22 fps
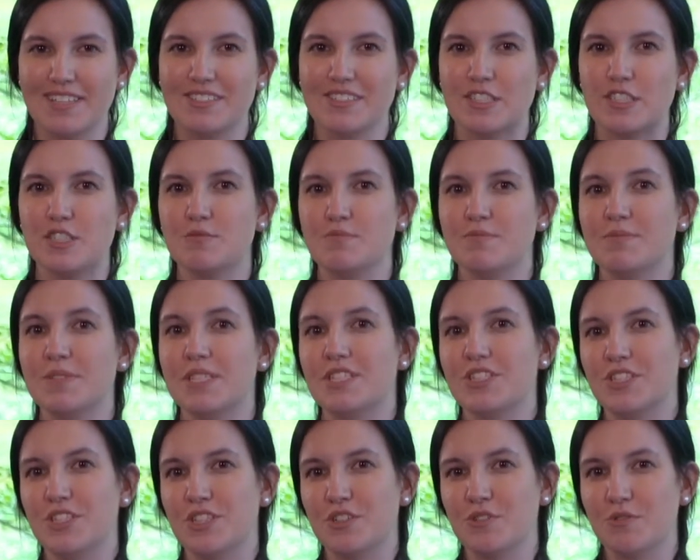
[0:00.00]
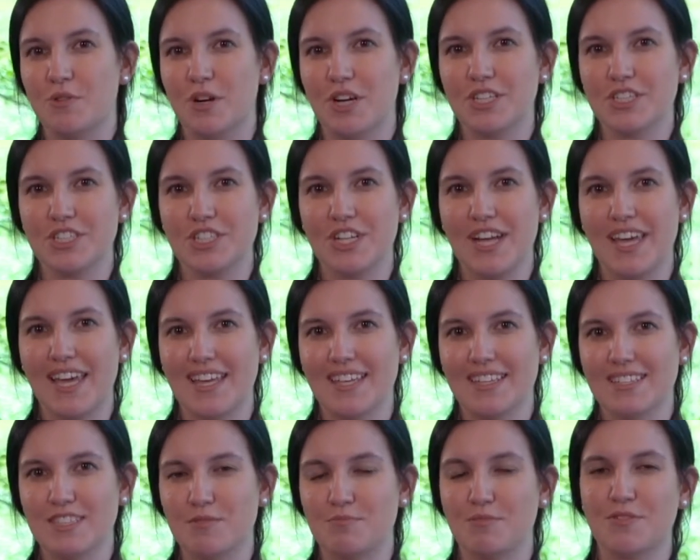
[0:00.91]
Just be sure to wash your
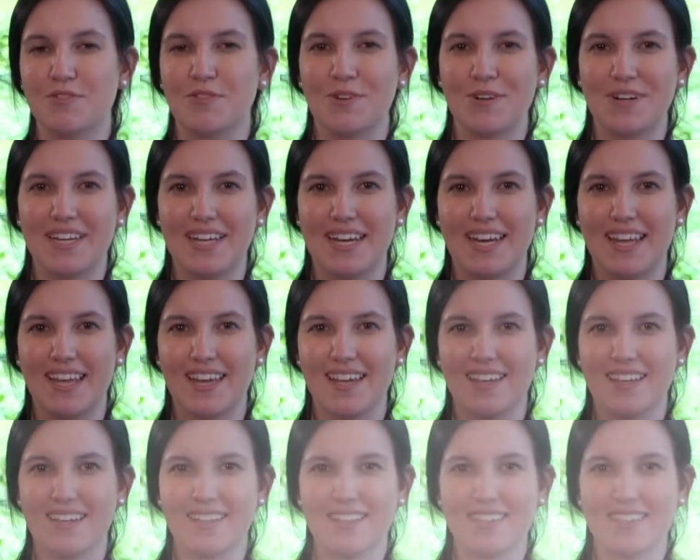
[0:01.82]
hands before eating.